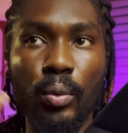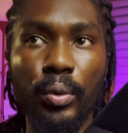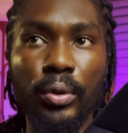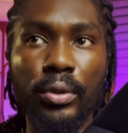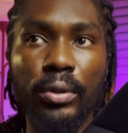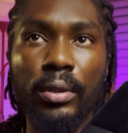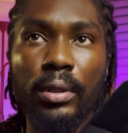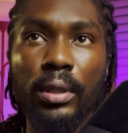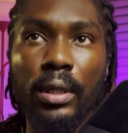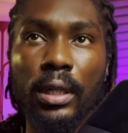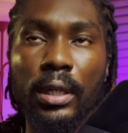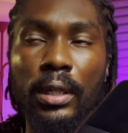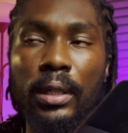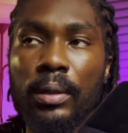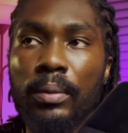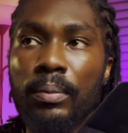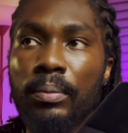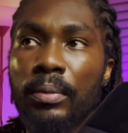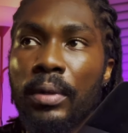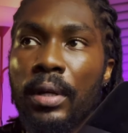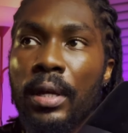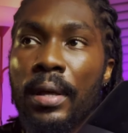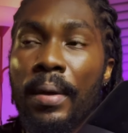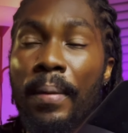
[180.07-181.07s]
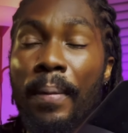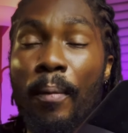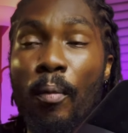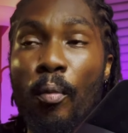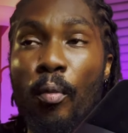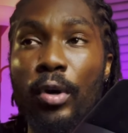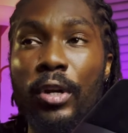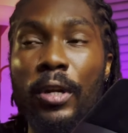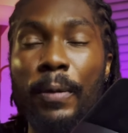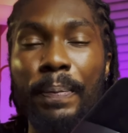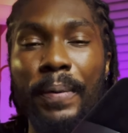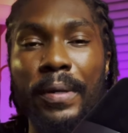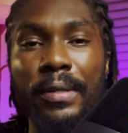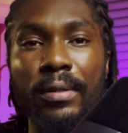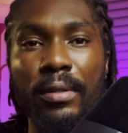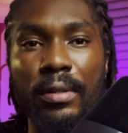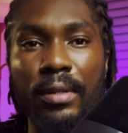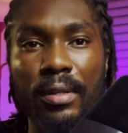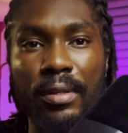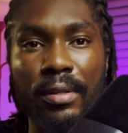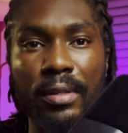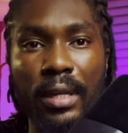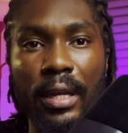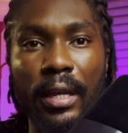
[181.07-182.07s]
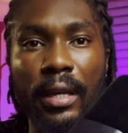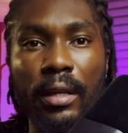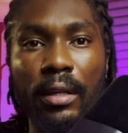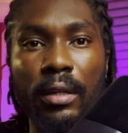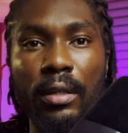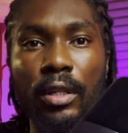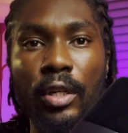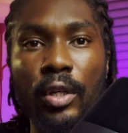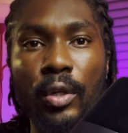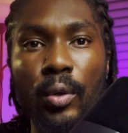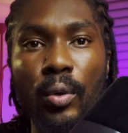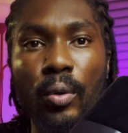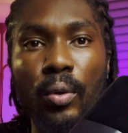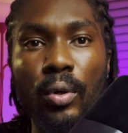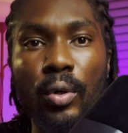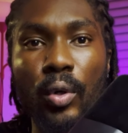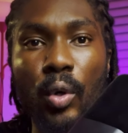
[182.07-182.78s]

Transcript: want what the person is saying, you know,